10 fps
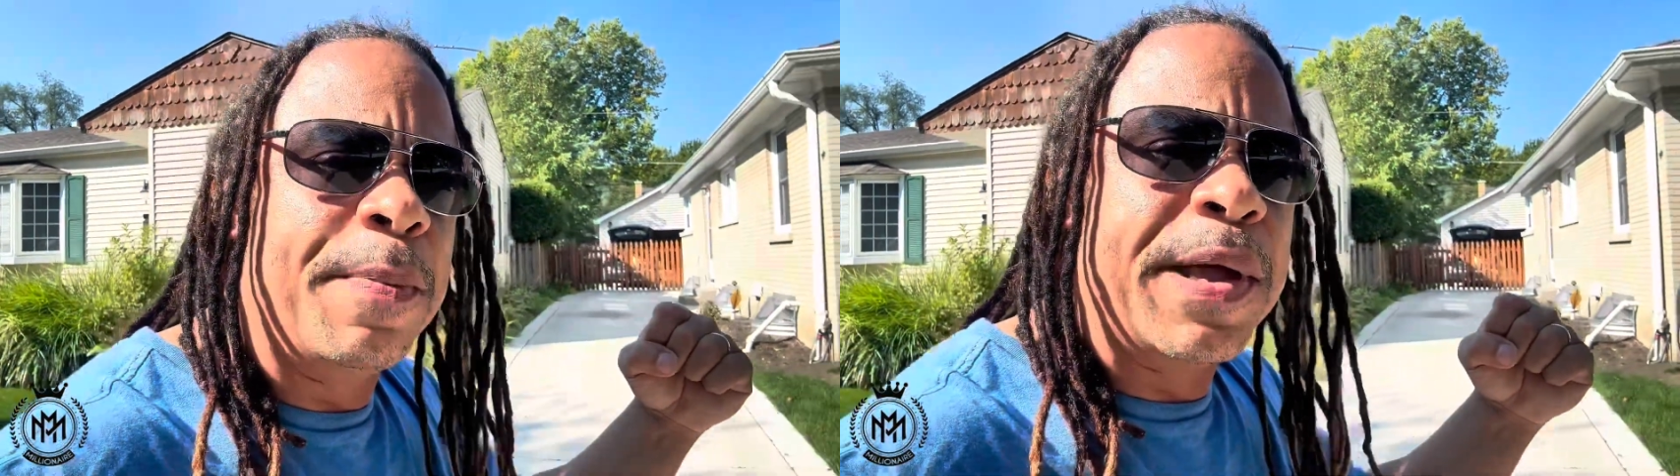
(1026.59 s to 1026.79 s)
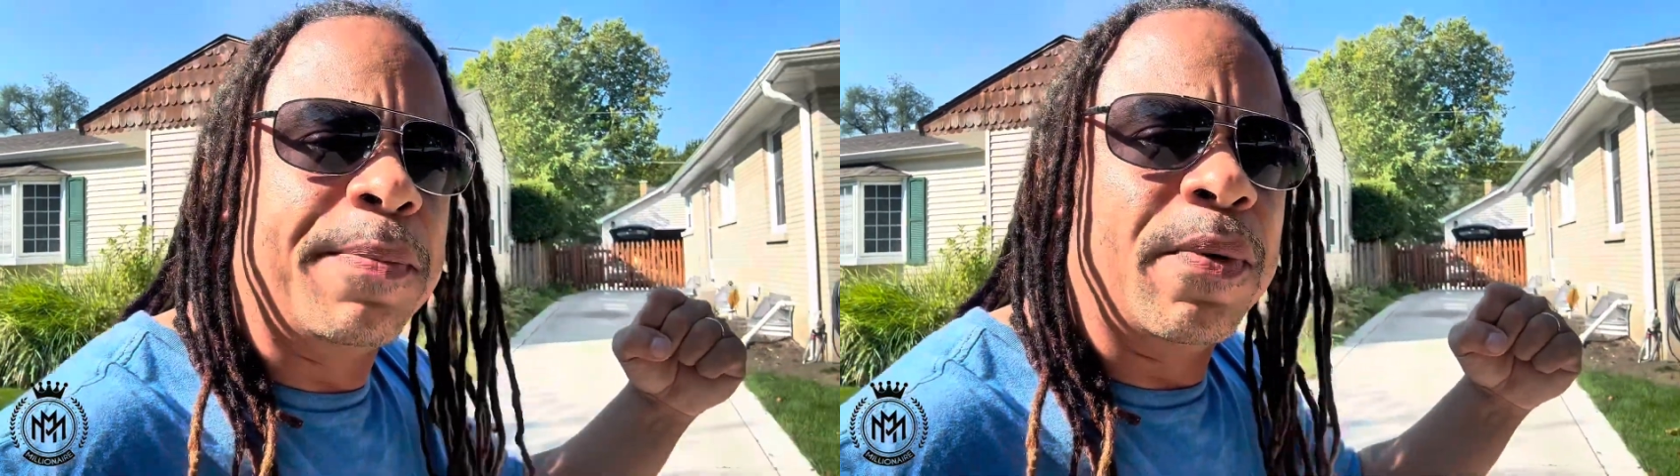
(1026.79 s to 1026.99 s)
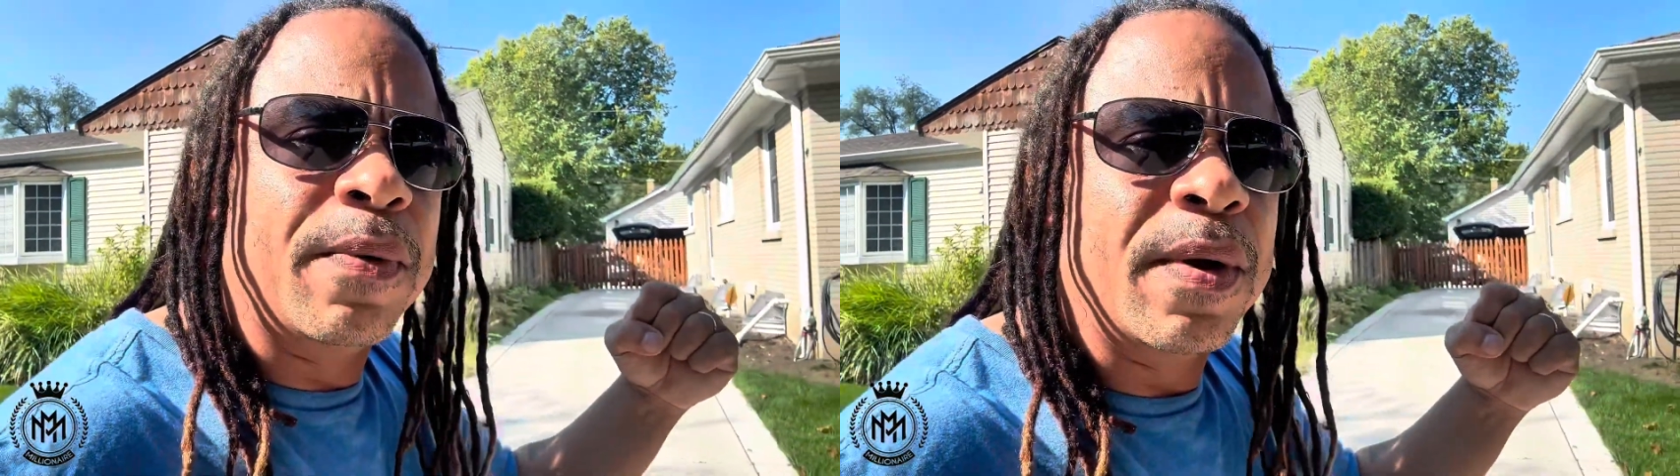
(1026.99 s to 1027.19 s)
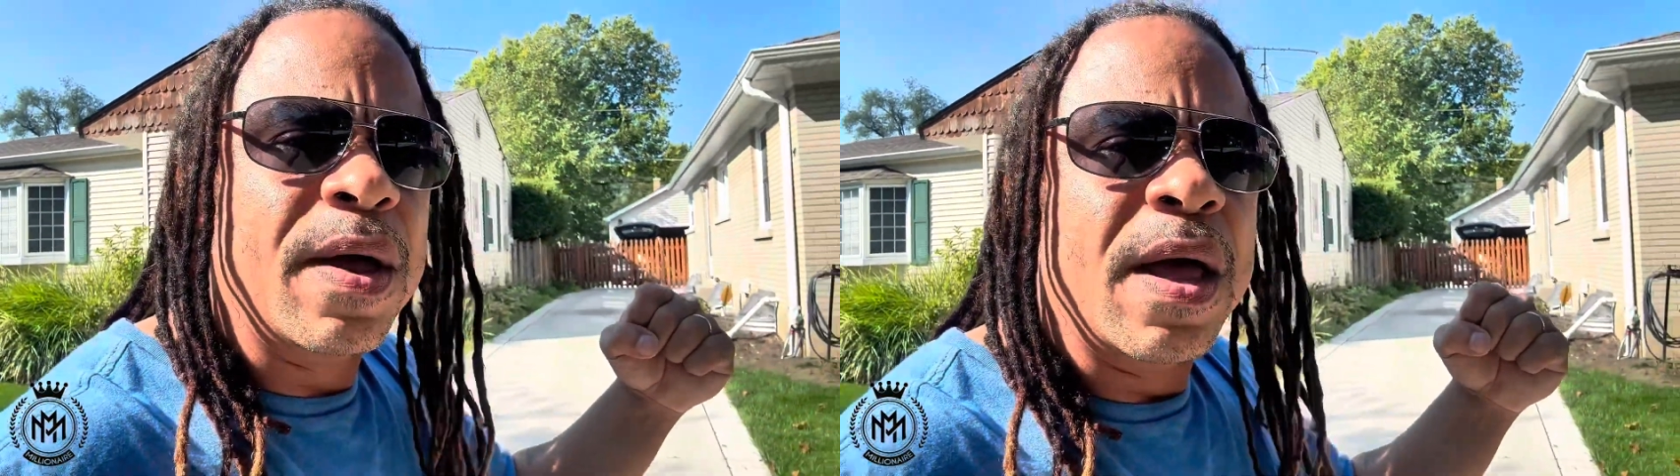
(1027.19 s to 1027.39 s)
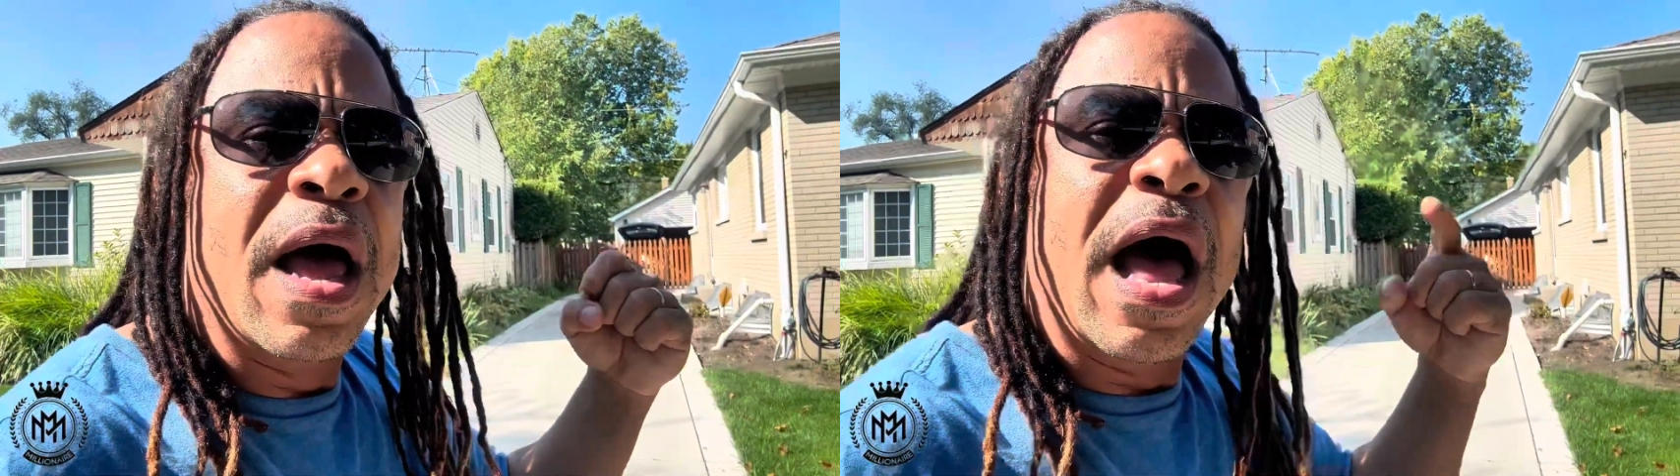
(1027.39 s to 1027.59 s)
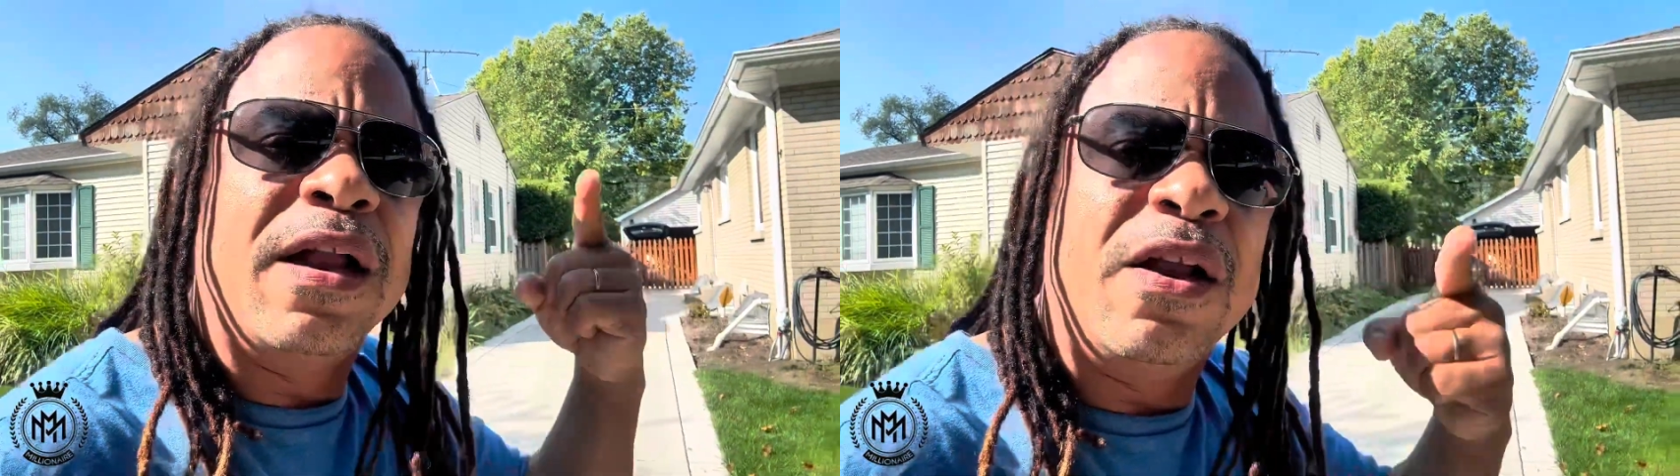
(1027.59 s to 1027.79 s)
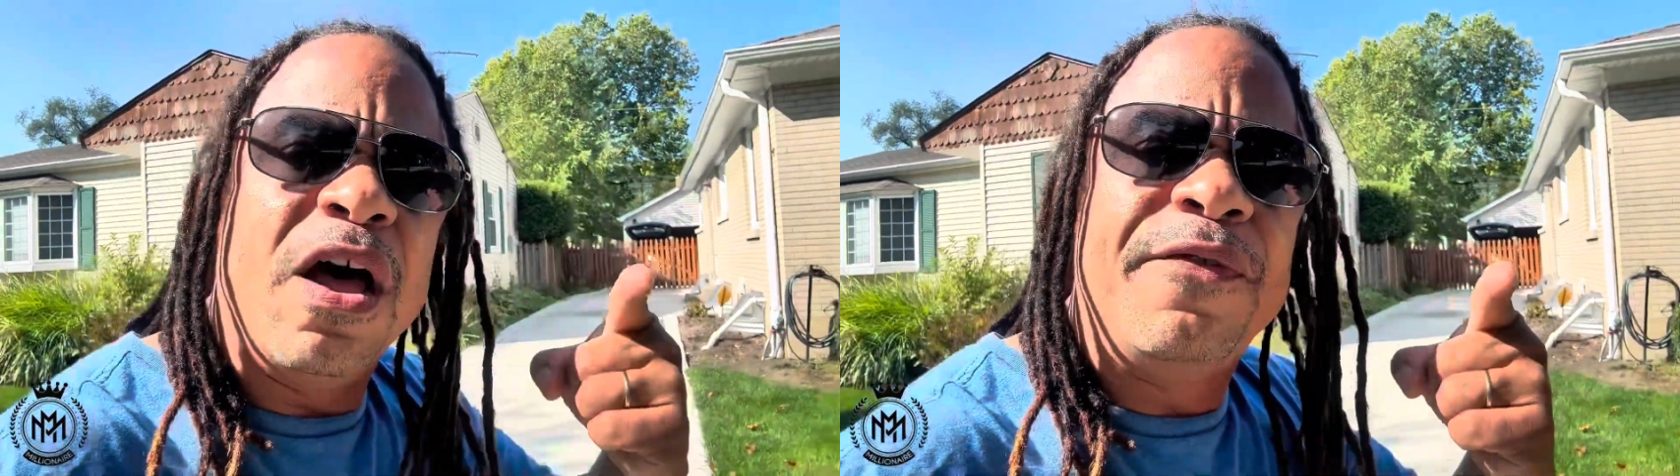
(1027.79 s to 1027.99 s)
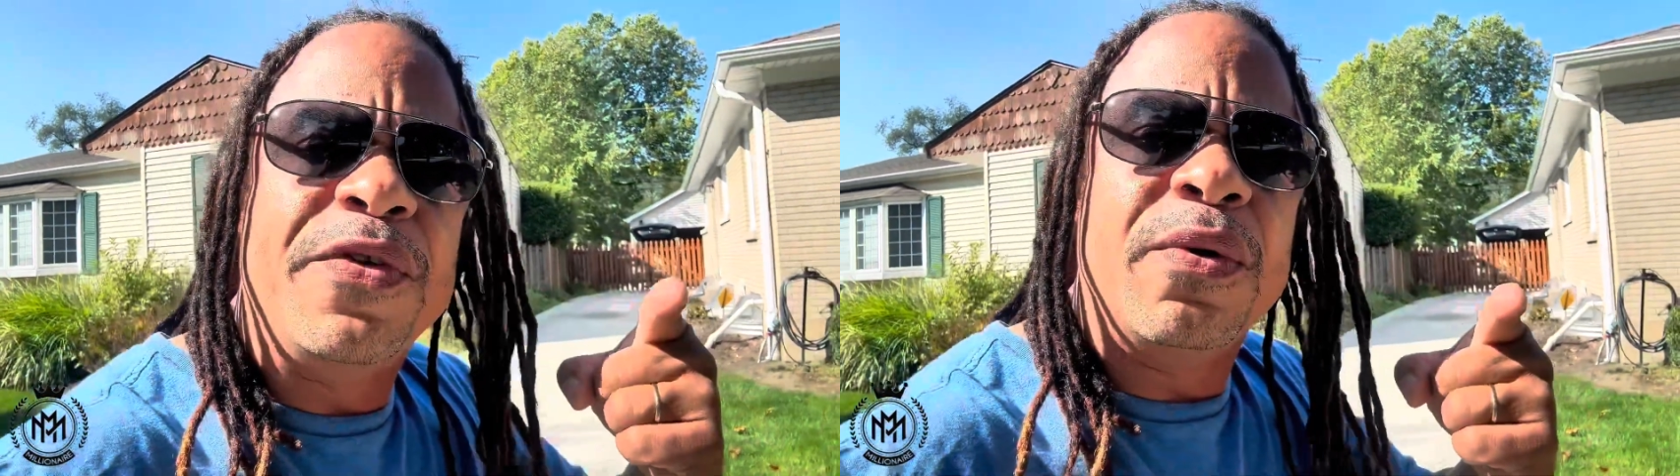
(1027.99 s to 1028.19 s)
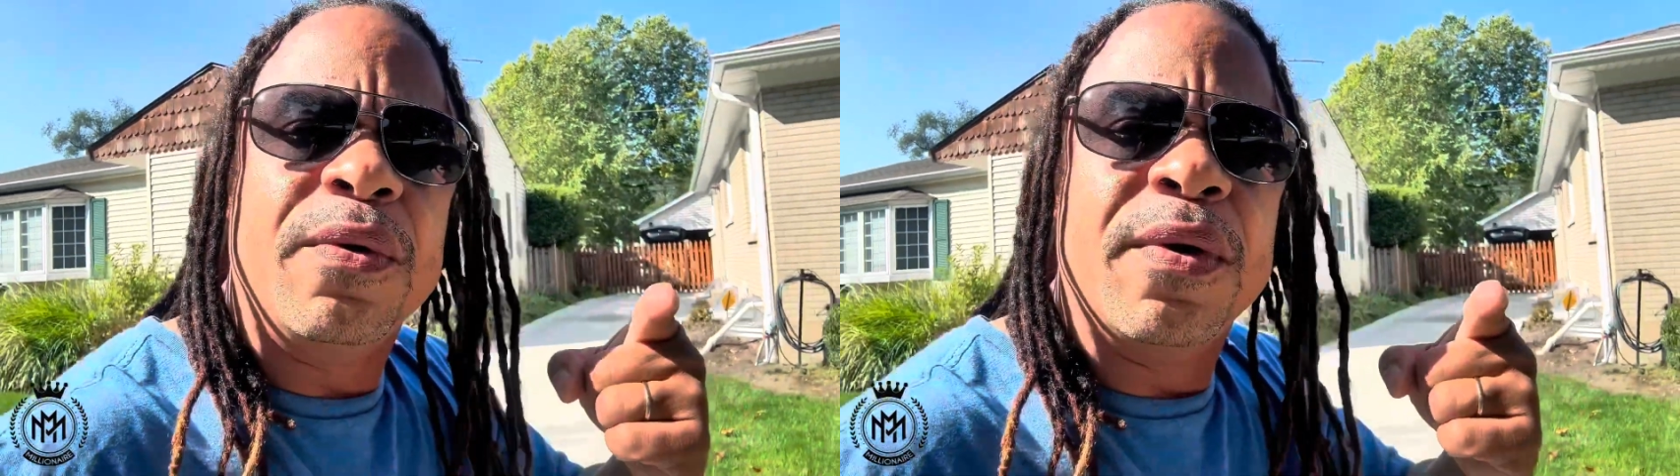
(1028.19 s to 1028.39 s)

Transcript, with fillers: people, I love you.